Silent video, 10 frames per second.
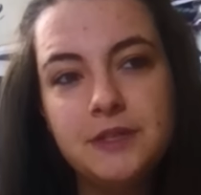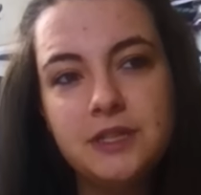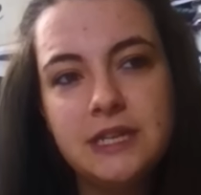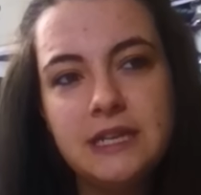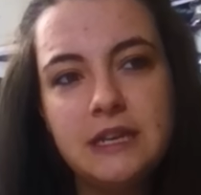
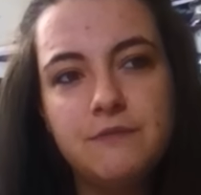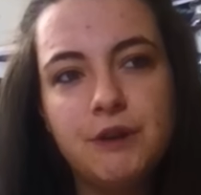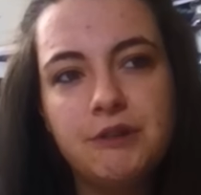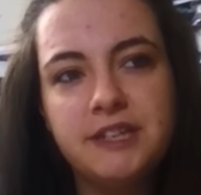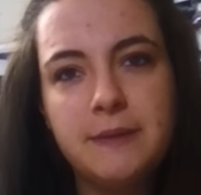She
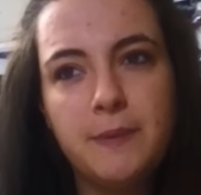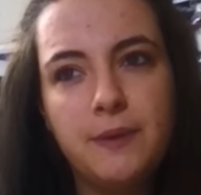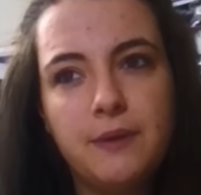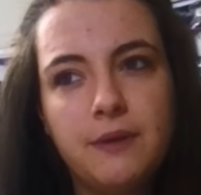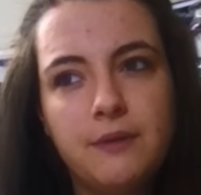wrote a
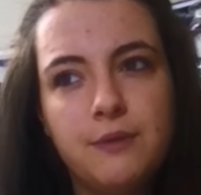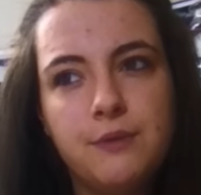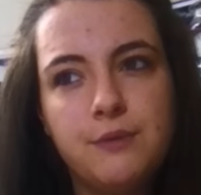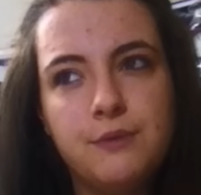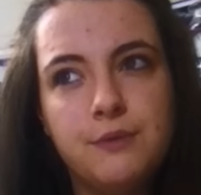book
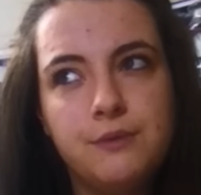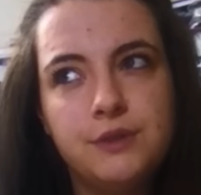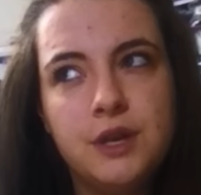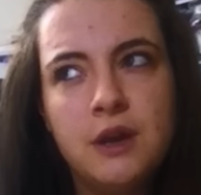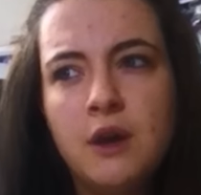
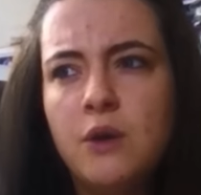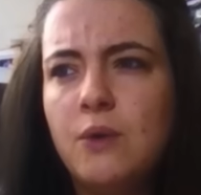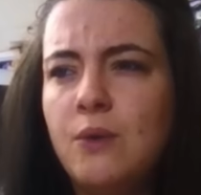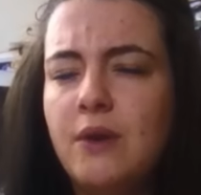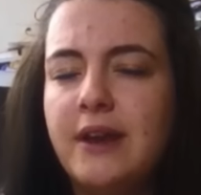called
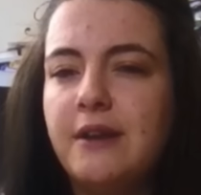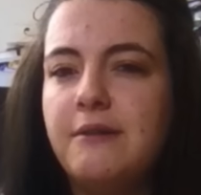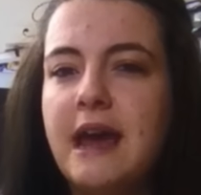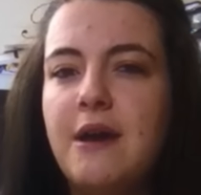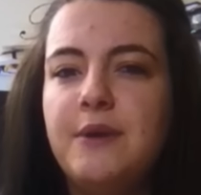All I Know
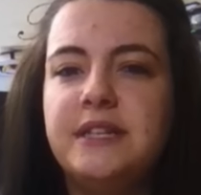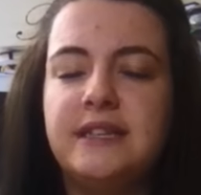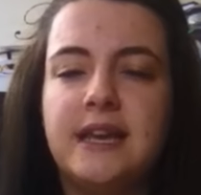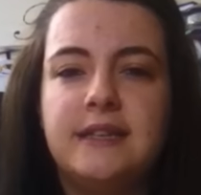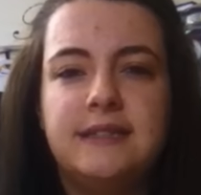Now, which
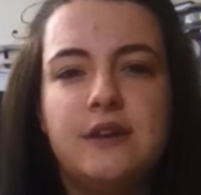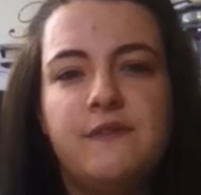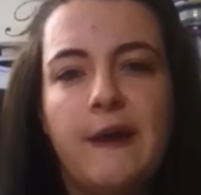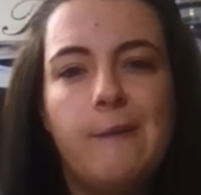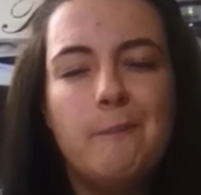is like a
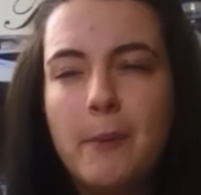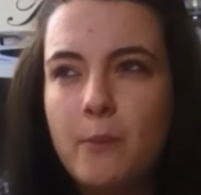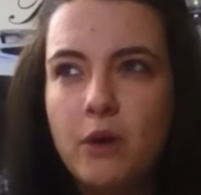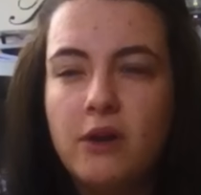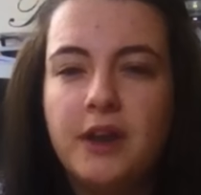self-help
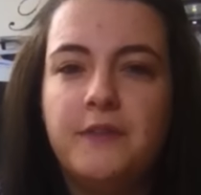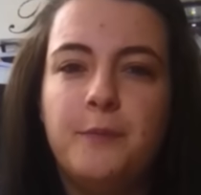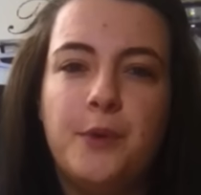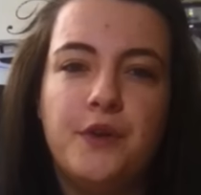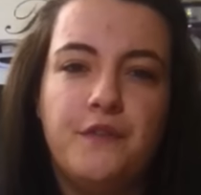memoir kind
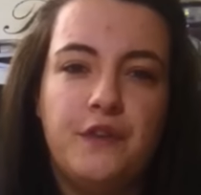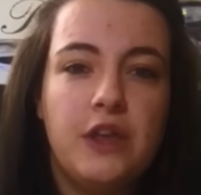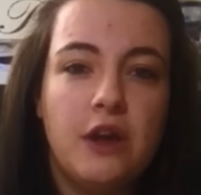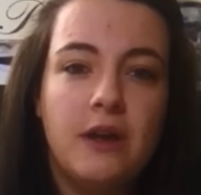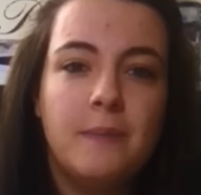of book for
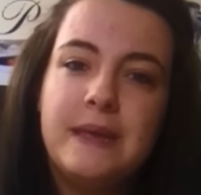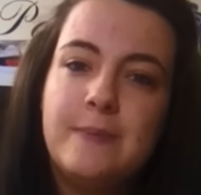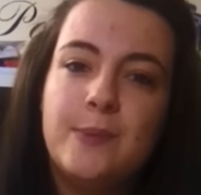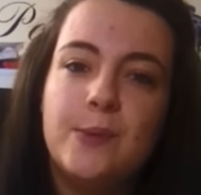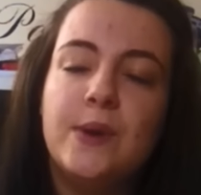young
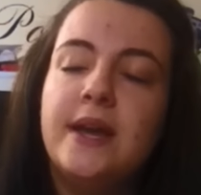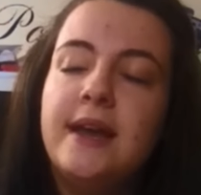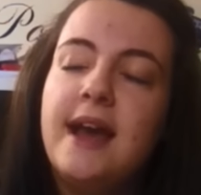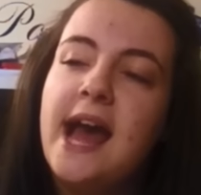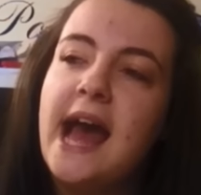people,
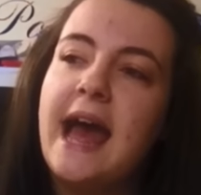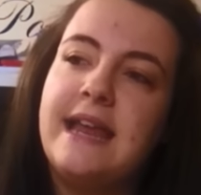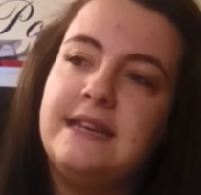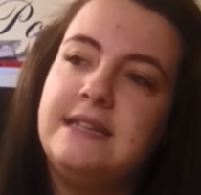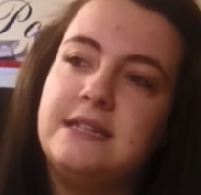
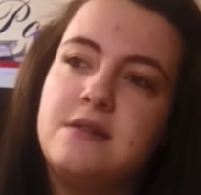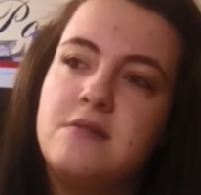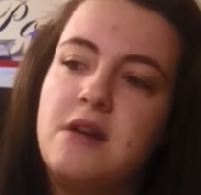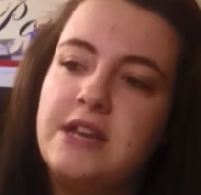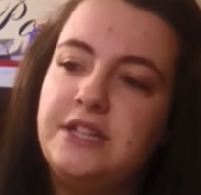and
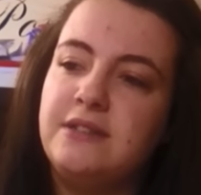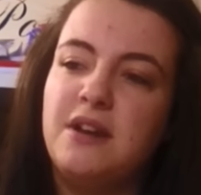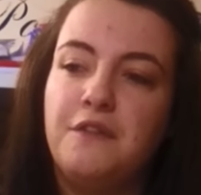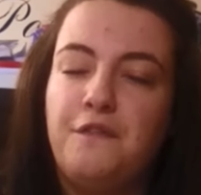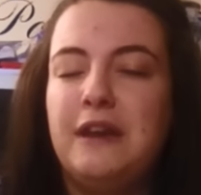I just
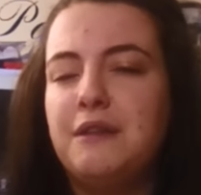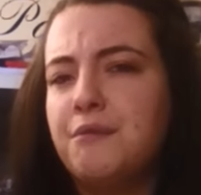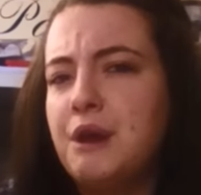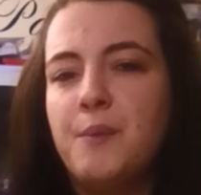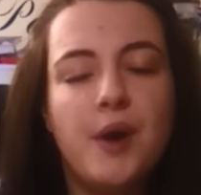kind of flicked
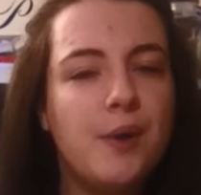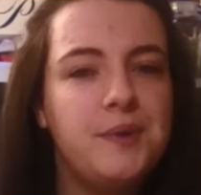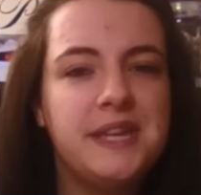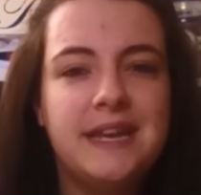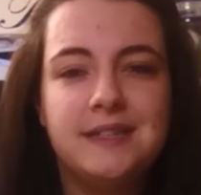through it at work
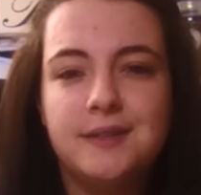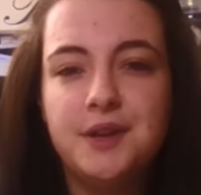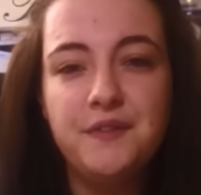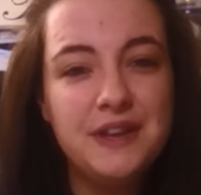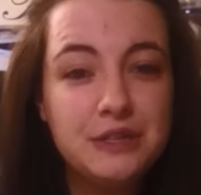one day because I was
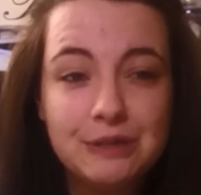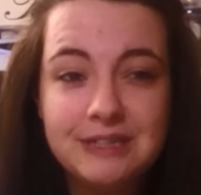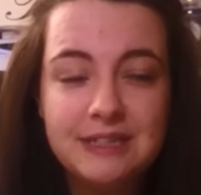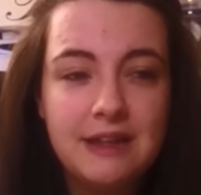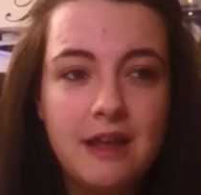kind of
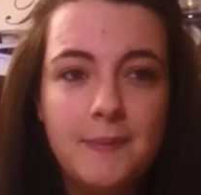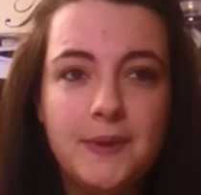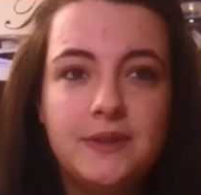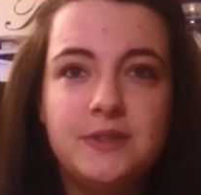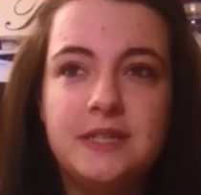interested in her
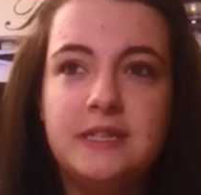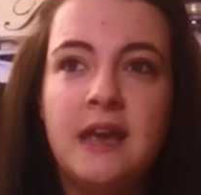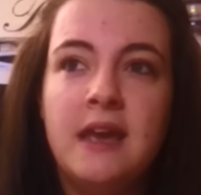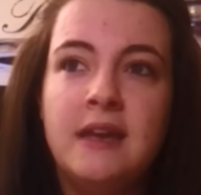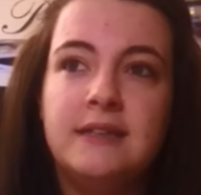because
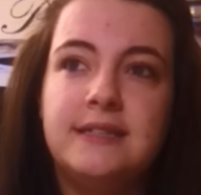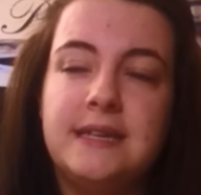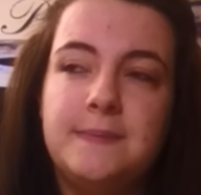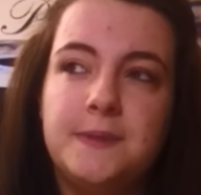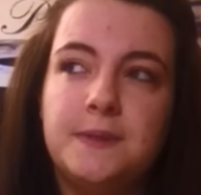she
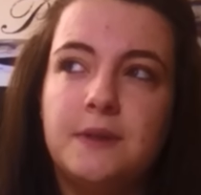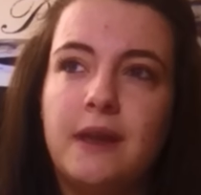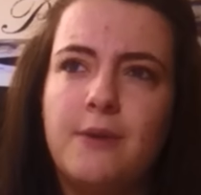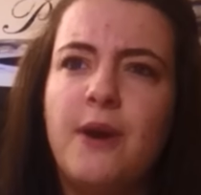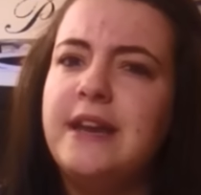seems
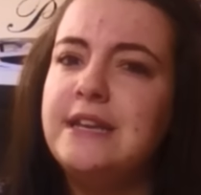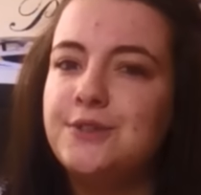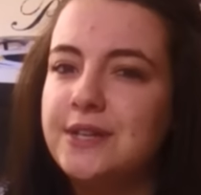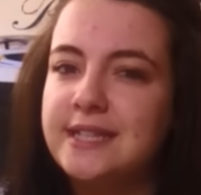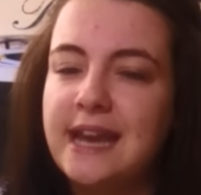like quite an
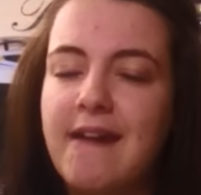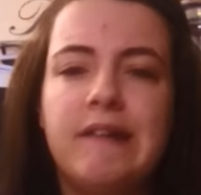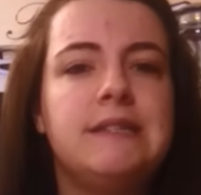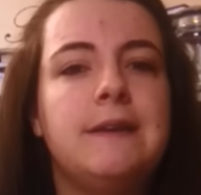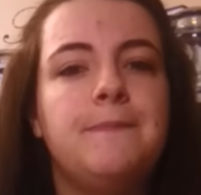interesting
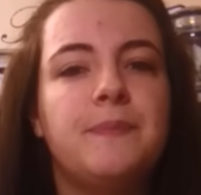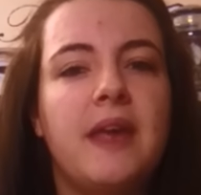character.